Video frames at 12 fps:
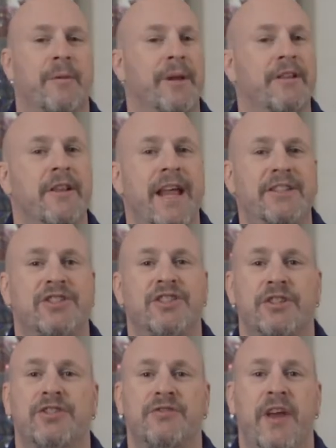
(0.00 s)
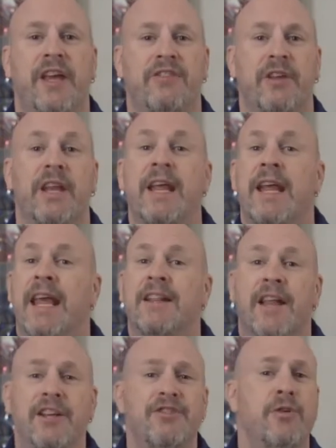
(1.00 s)
I mean, let's just face it.
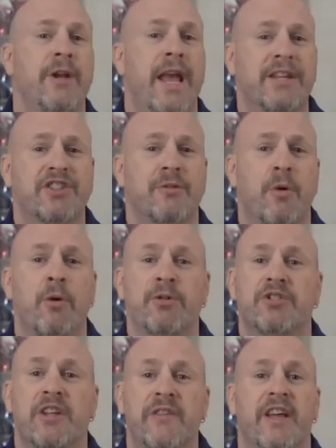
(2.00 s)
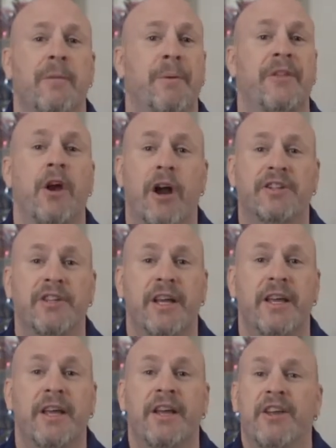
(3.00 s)
Unless you're an Eskimo who's living up in the
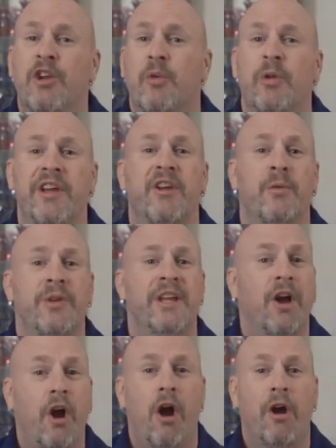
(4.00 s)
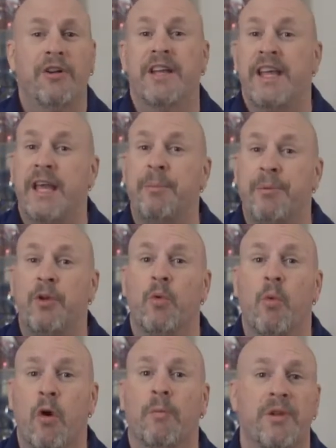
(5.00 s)
Arctic, you really don't need a card to keep you
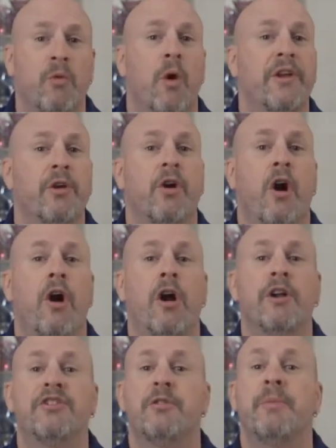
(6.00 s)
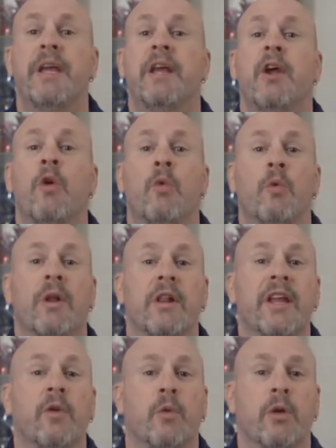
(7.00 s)
warm. You want your card to be
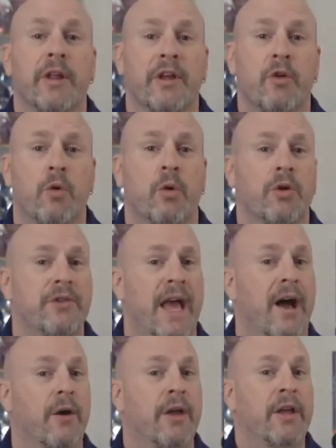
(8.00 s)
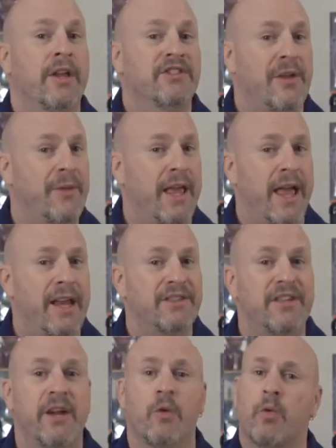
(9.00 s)
really, really cool. Now, something I
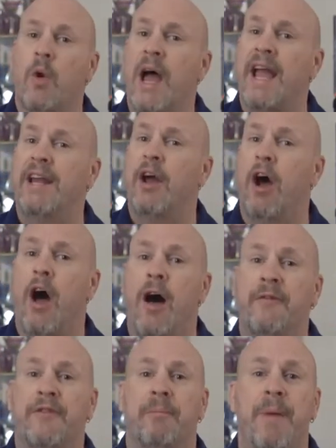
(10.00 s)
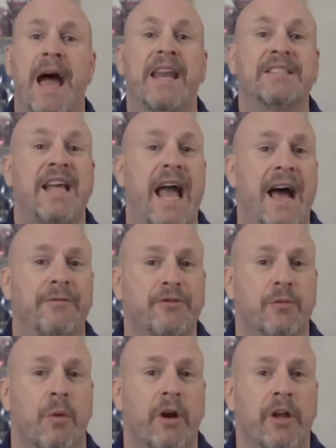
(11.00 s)
say right off the bat is
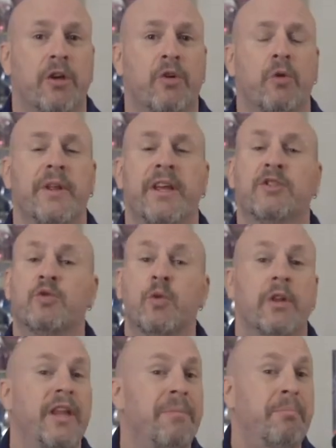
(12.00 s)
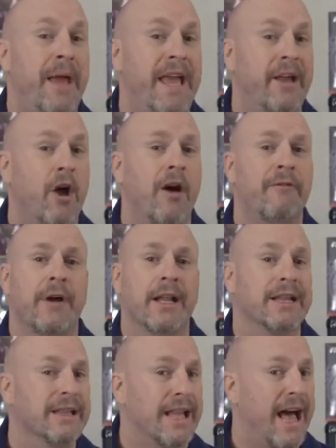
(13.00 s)
aftermarket cooling is really paying off a
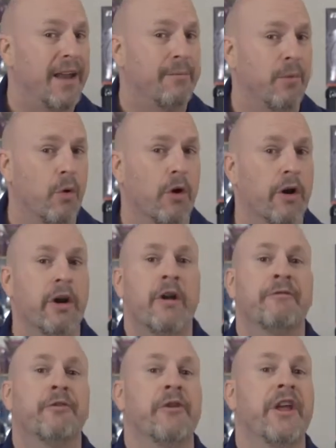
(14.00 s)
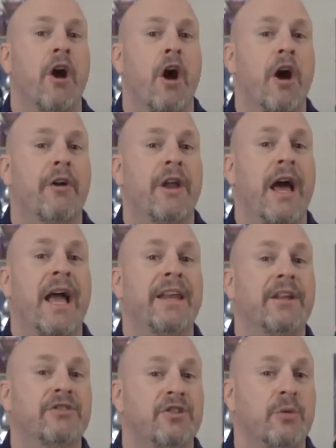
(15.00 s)
lot more for the
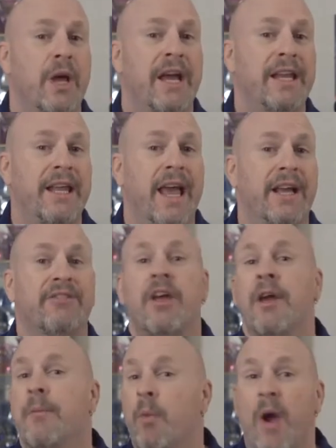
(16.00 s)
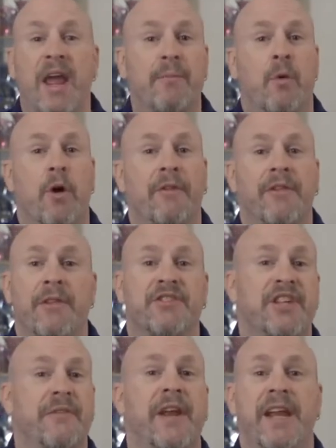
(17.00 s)
R9 290X, way more than the
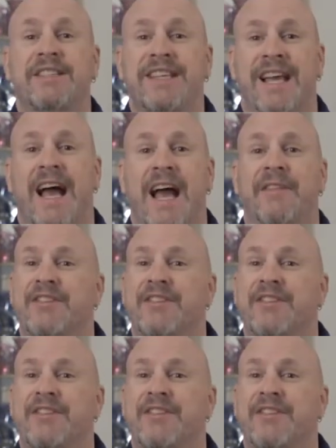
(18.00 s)
780 Ti.